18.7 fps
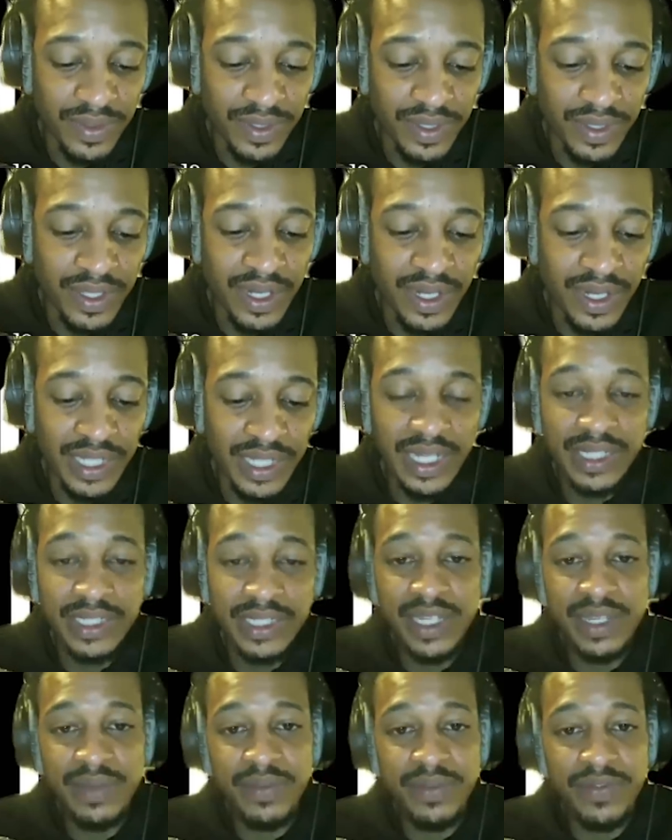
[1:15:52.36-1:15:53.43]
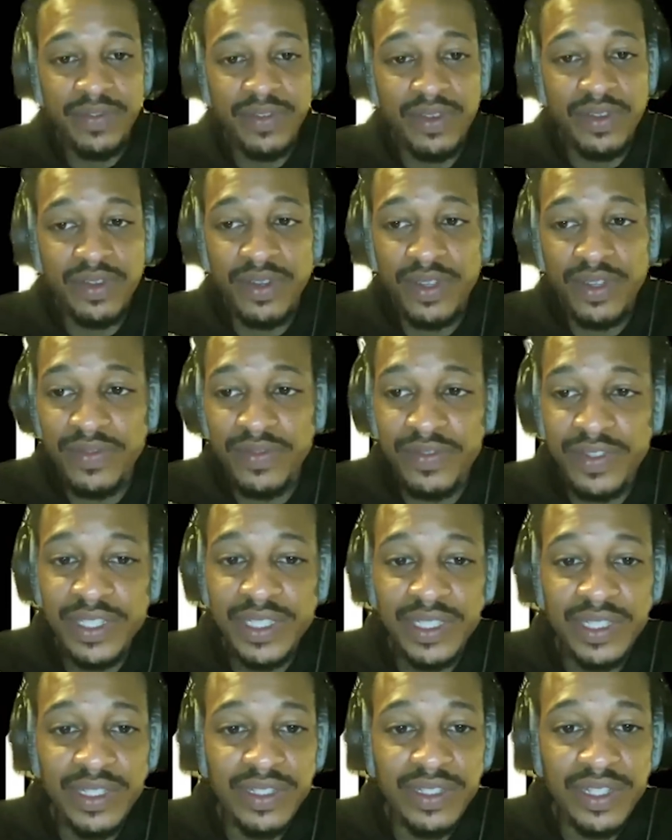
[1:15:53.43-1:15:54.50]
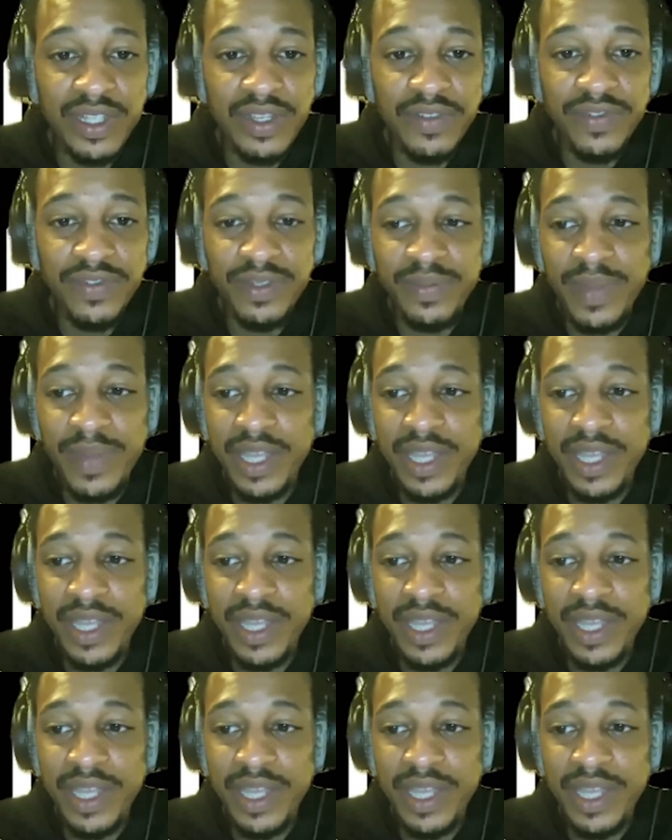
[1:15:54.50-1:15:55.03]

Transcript: And as I said before, convincing yourself is by